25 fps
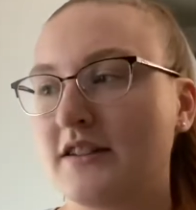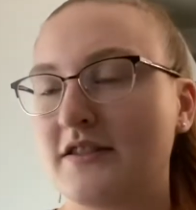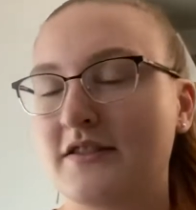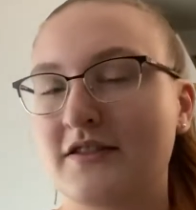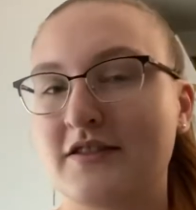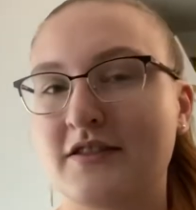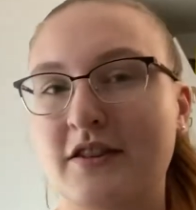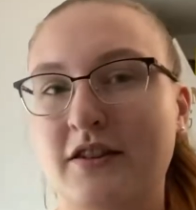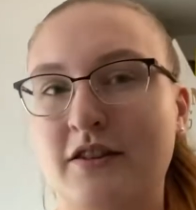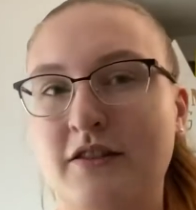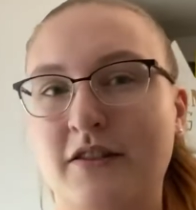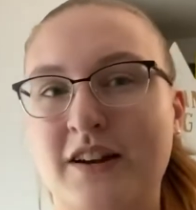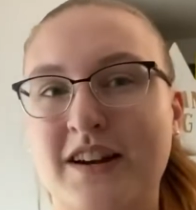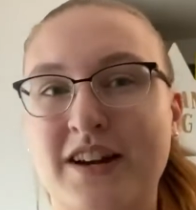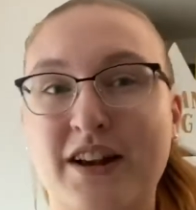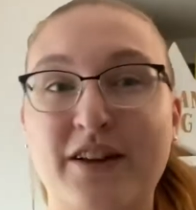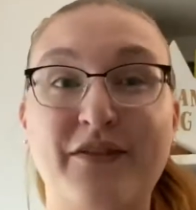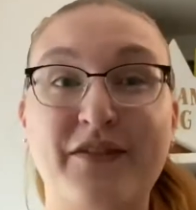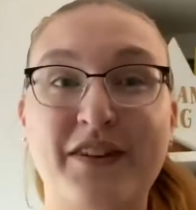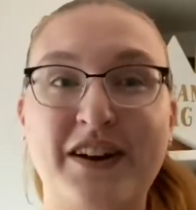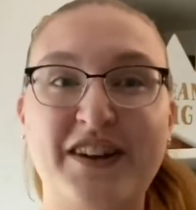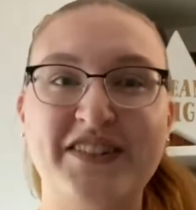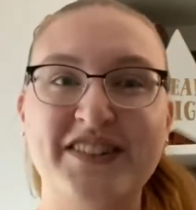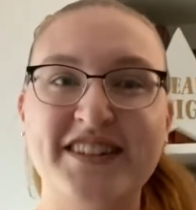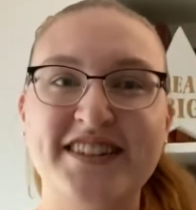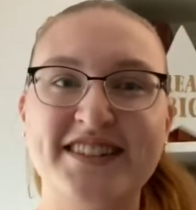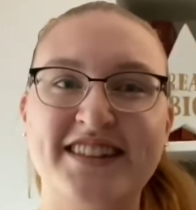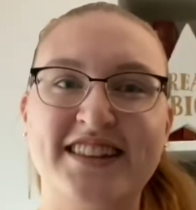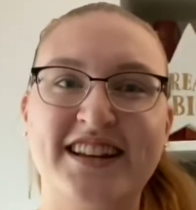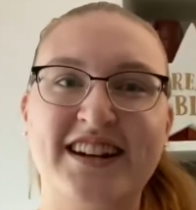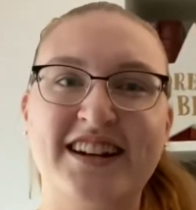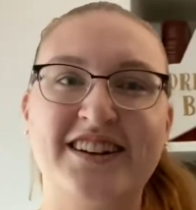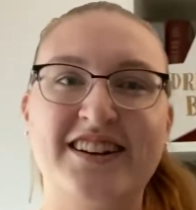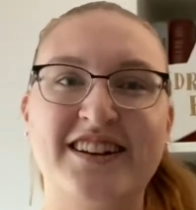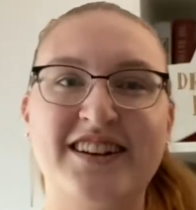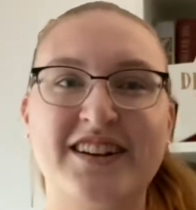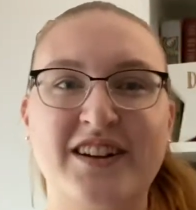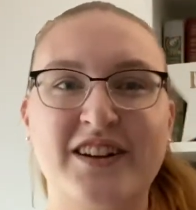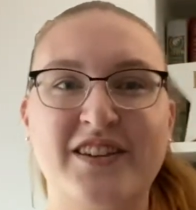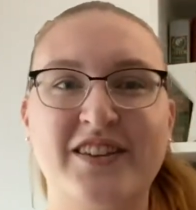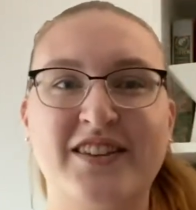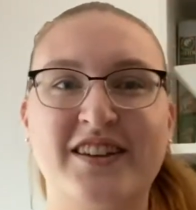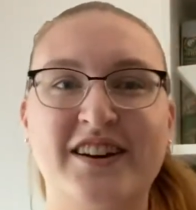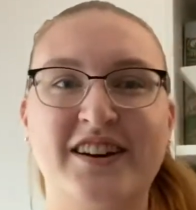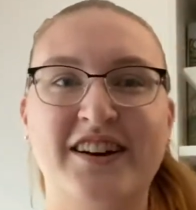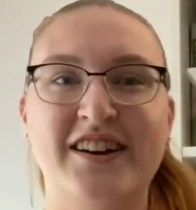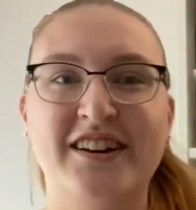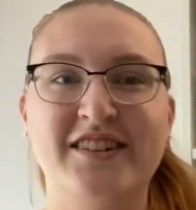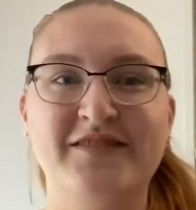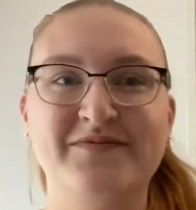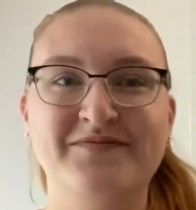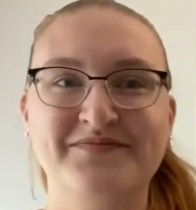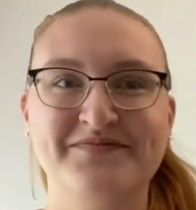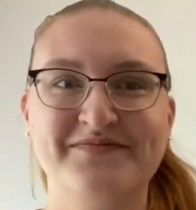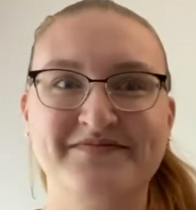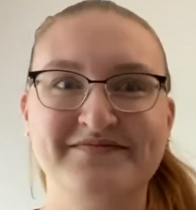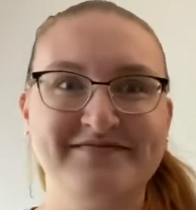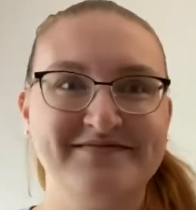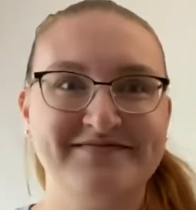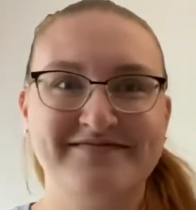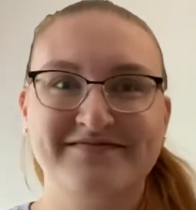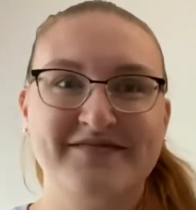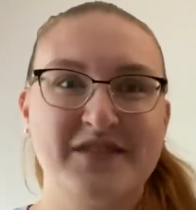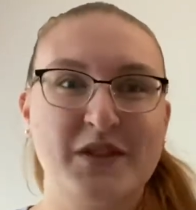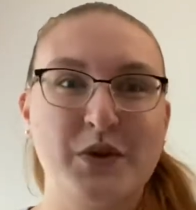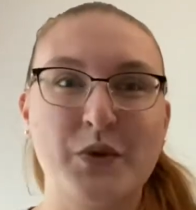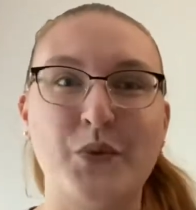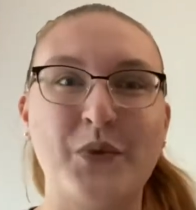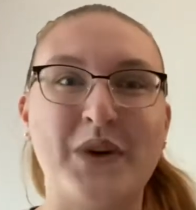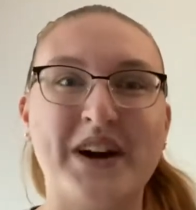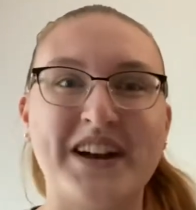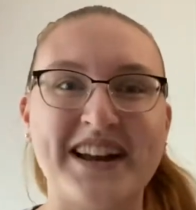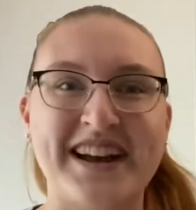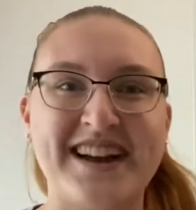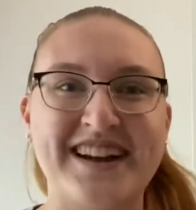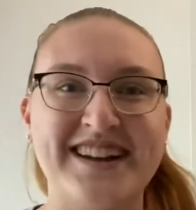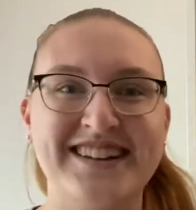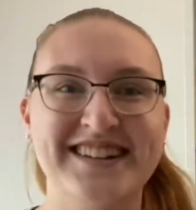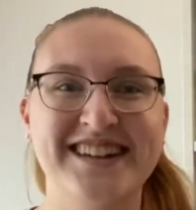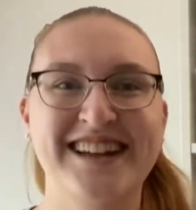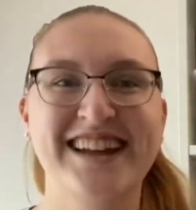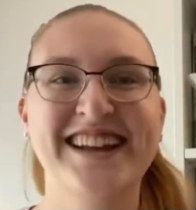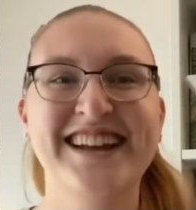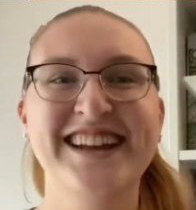And I found these there and I thought, why not?